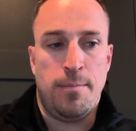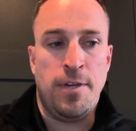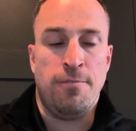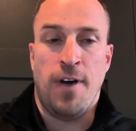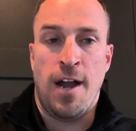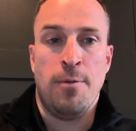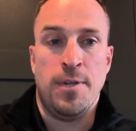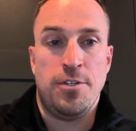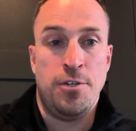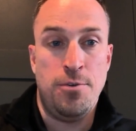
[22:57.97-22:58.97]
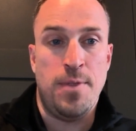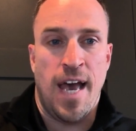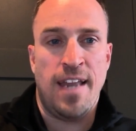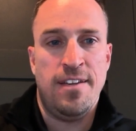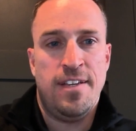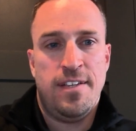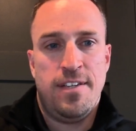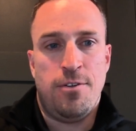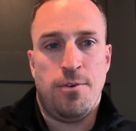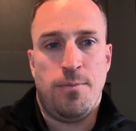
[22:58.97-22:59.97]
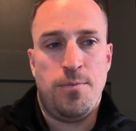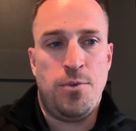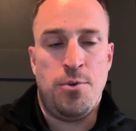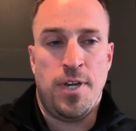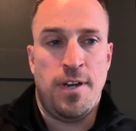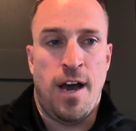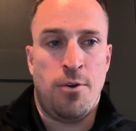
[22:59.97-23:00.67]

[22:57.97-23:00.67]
environment to do that. You can not